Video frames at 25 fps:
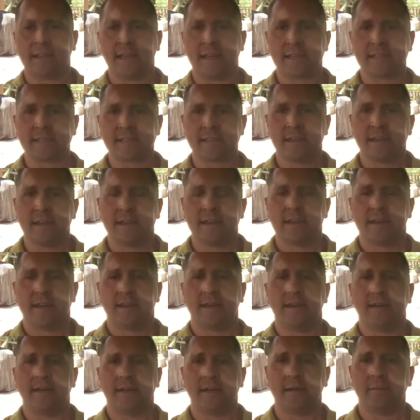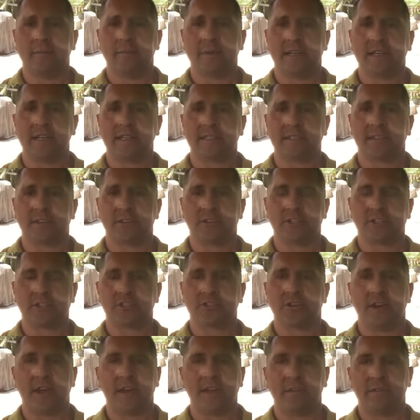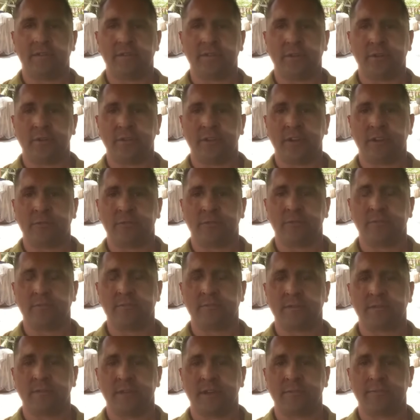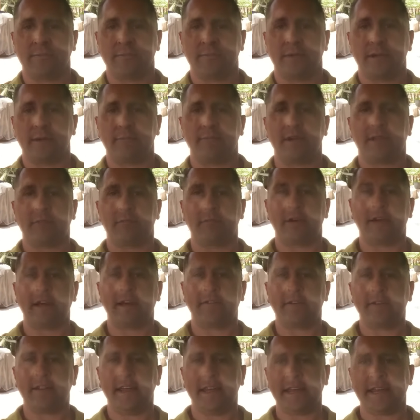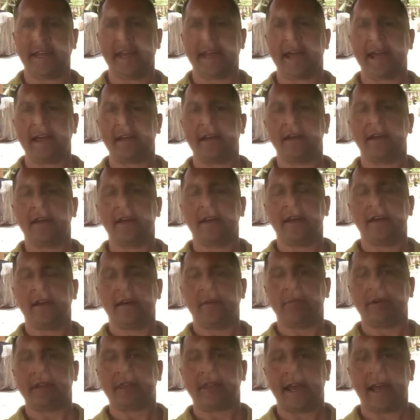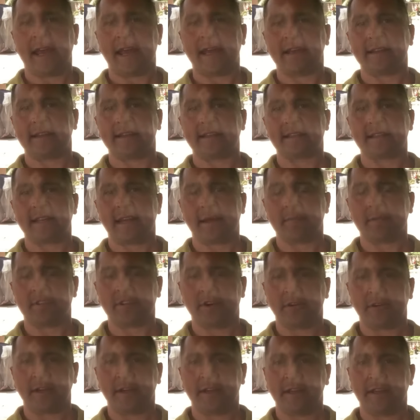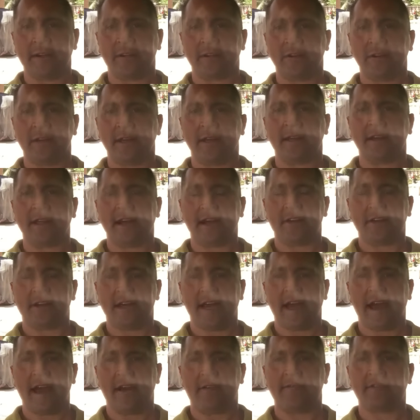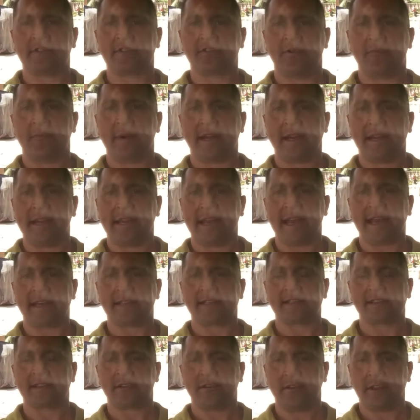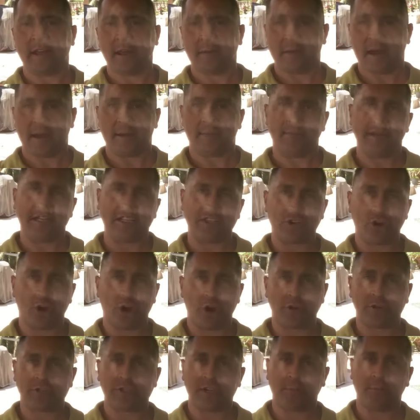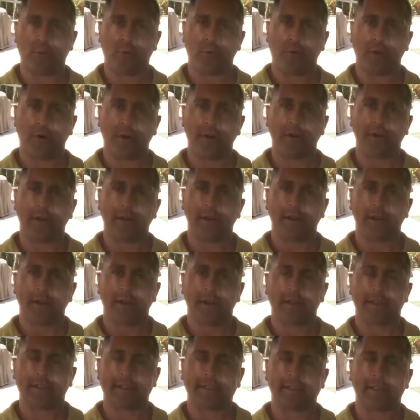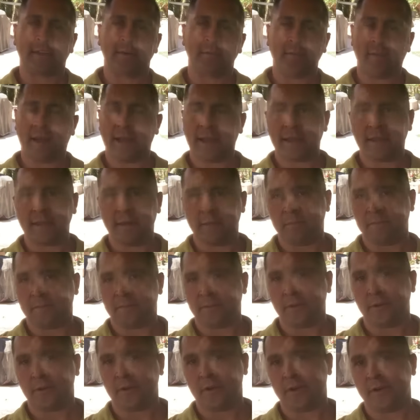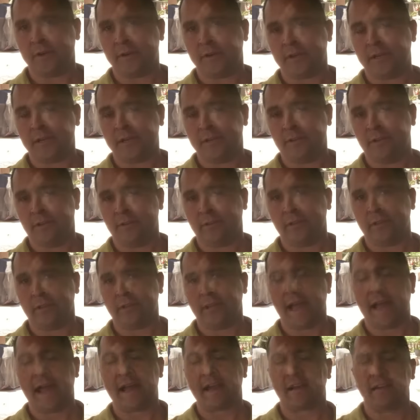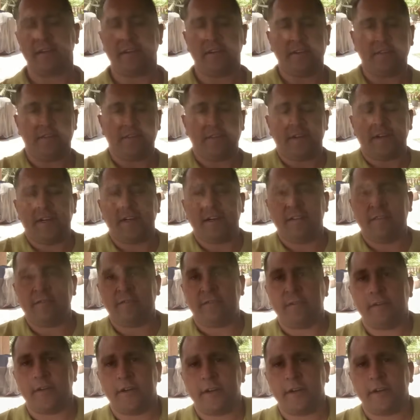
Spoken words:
less because they're just trying to fill their rooms with whatever they can. But then at the same token, they're only allowed to have so many guests, so they might be charging more to make up for, you know, the lack of